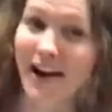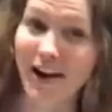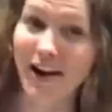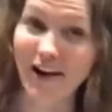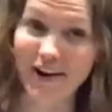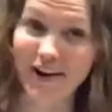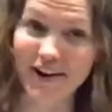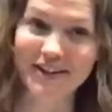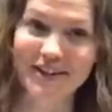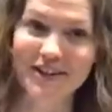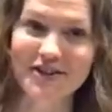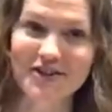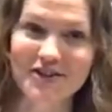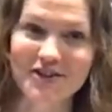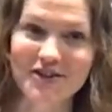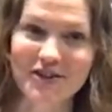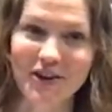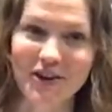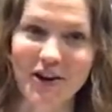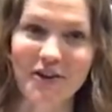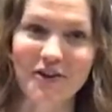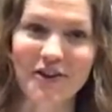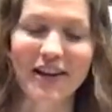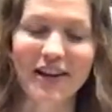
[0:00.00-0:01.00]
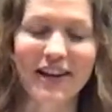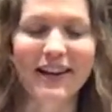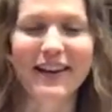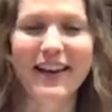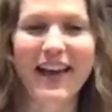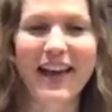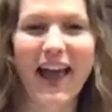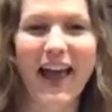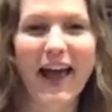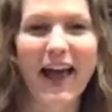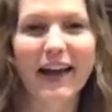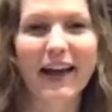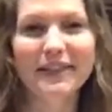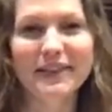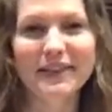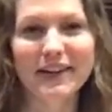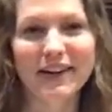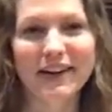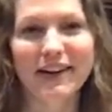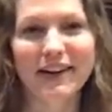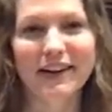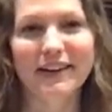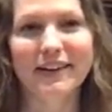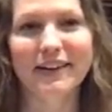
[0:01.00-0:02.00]
air conditioner going and
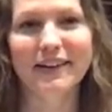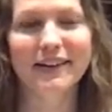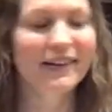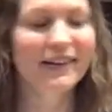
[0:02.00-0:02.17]
the